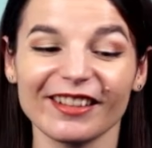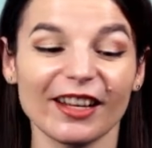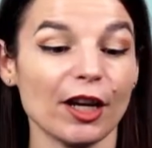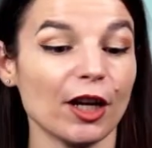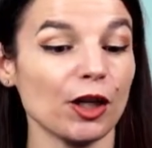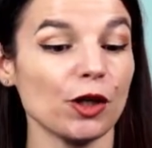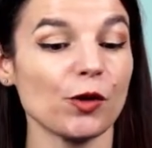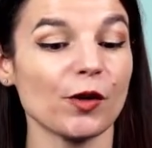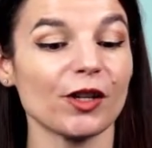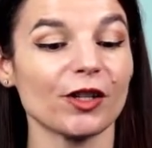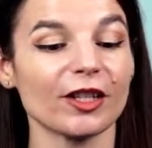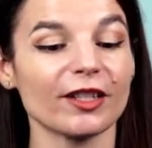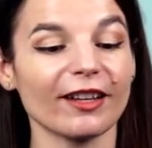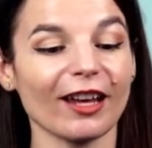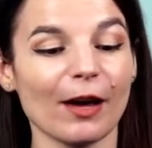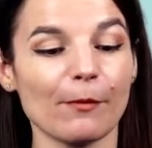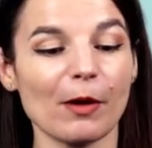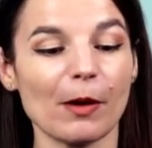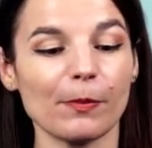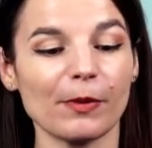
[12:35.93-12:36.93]
you can just come
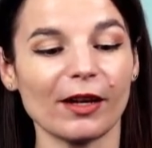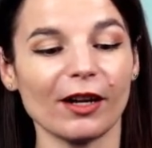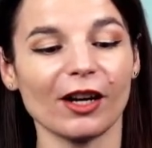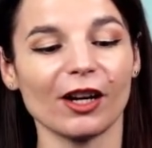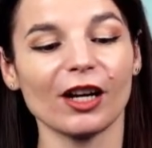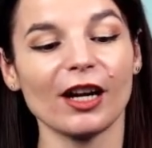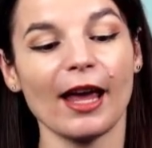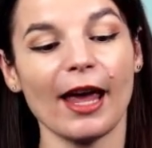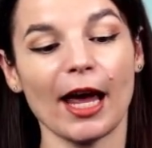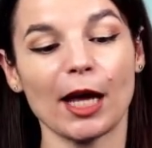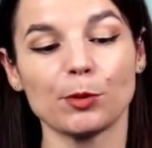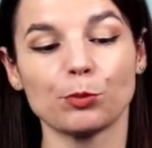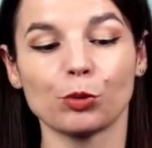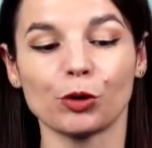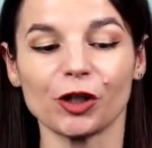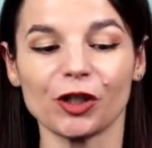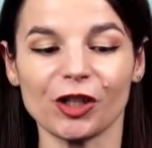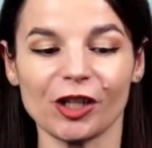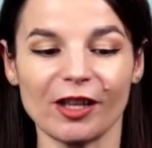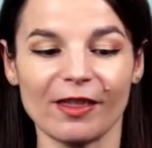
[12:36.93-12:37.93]
up here and
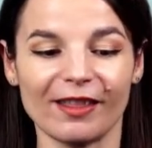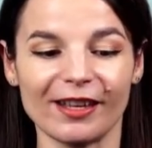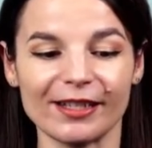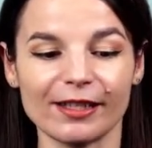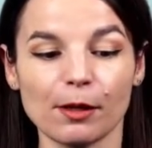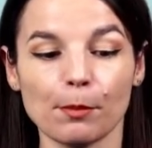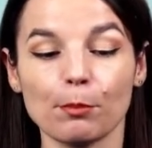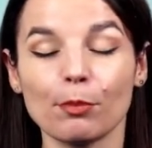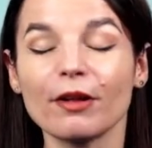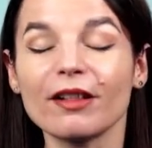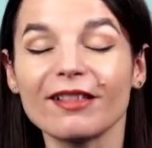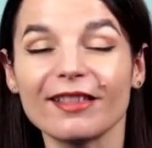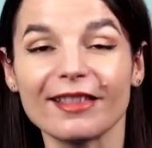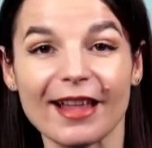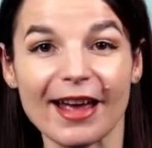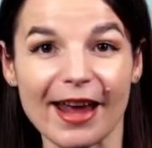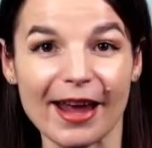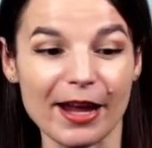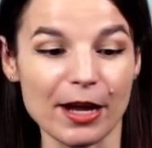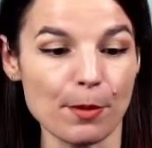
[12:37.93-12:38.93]
push this
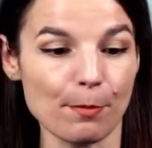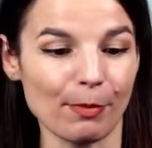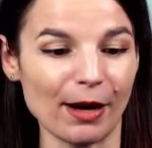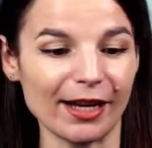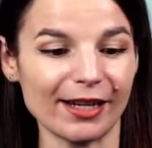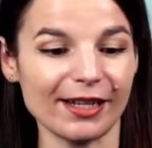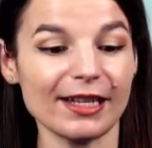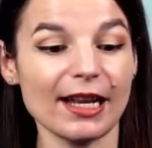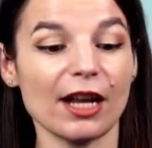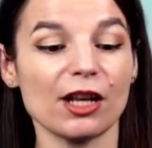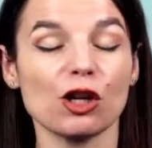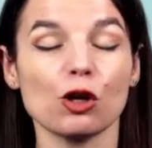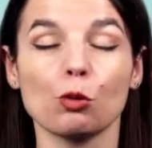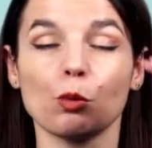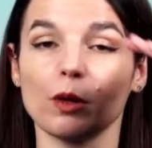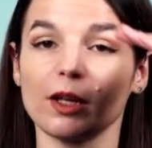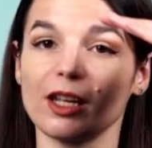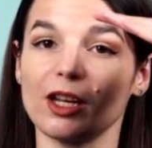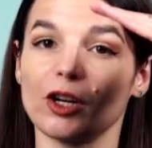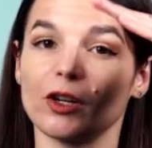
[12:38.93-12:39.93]
play button and you will
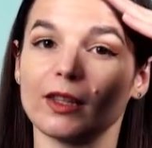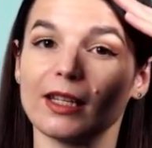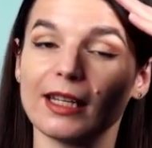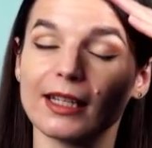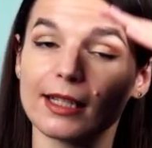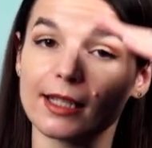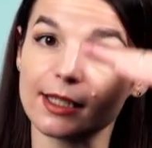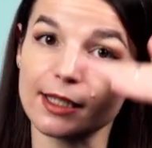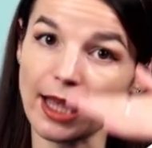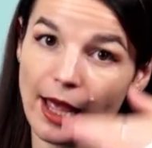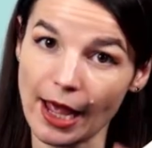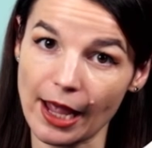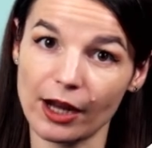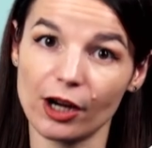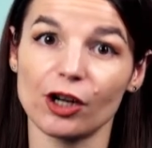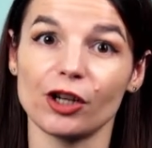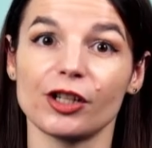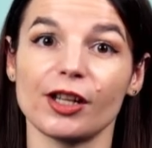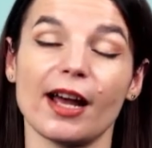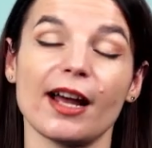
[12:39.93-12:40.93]
hear the entire
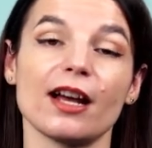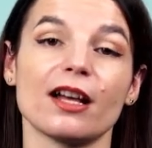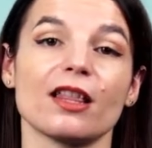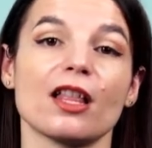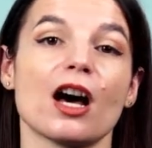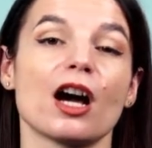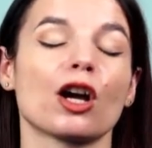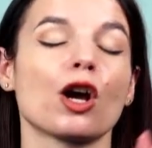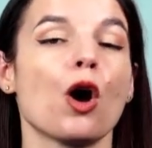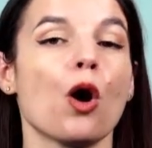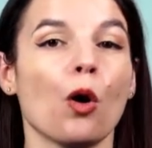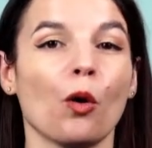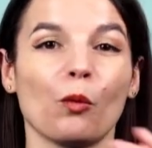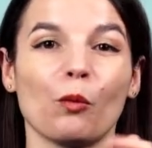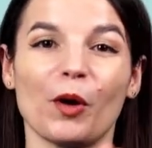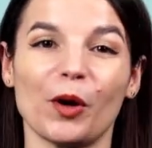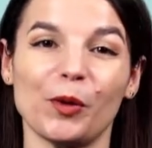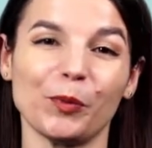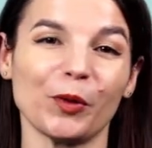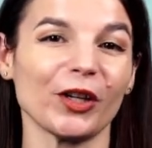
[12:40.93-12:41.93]
dialogue
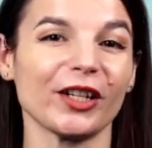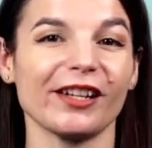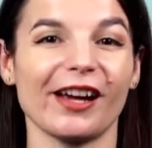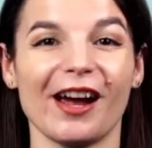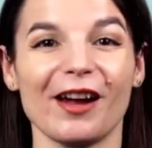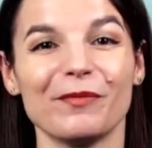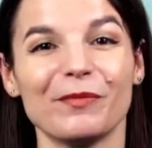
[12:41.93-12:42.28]
one more time.